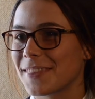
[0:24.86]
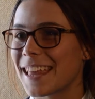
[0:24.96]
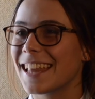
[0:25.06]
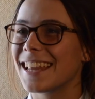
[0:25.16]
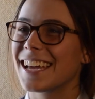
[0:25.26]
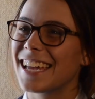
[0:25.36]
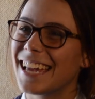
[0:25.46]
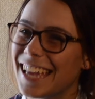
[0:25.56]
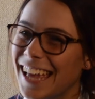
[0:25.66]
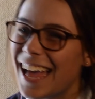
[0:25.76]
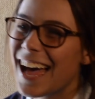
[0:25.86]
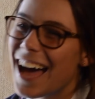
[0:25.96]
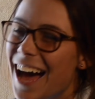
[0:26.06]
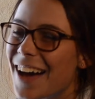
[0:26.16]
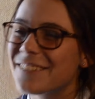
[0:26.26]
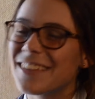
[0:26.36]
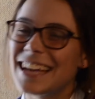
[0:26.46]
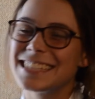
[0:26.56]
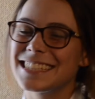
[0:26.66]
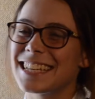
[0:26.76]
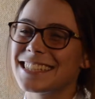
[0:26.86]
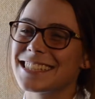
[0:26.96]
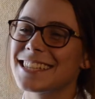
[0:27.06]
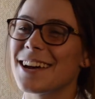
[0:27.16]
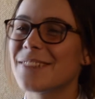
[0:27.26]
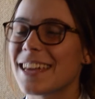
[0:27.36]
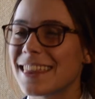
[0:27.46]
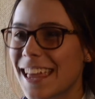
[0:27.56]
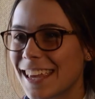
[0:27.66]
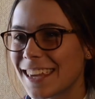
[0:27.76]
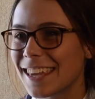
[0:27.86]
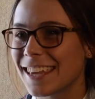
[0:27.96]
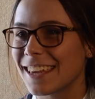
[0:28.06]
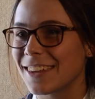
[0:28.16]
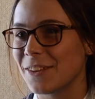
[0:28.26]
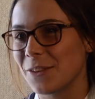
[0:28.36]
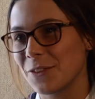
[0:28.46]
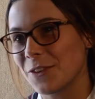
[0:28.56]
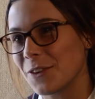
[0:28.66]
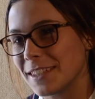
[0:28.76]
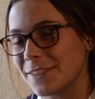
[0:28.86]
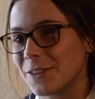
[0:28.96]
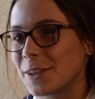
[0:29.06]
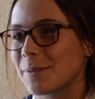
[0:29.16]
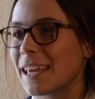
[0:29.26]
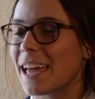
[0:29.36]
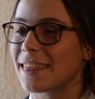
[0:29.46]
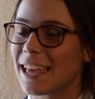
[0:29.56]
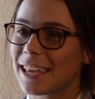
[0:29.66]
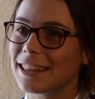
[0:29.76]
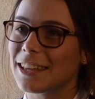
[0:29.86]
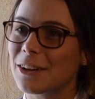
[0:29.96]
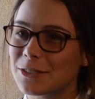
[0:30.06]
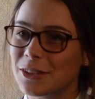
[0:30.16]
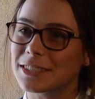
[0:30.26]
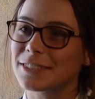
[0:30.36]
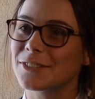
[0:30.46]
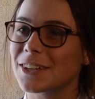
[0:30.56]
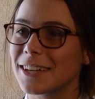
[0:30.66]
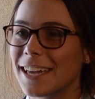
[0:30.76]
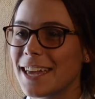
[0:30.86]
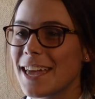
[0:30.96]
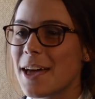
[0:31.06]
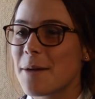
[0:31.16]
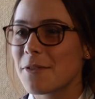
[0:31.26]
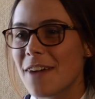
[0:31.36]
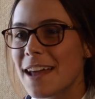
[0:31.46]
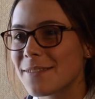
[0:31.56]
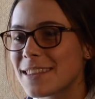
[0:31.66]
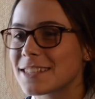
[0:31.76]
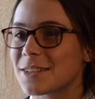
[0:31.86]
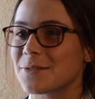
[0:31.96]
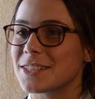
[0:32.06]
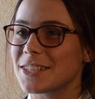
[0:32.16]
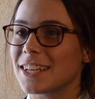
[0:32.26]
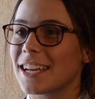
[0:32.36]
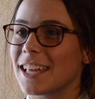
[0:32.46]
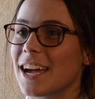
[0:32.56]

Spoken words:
Hello. I'd just like to start by thanking you for interviewing me and thanking the Old Girls for providing me this opportunity.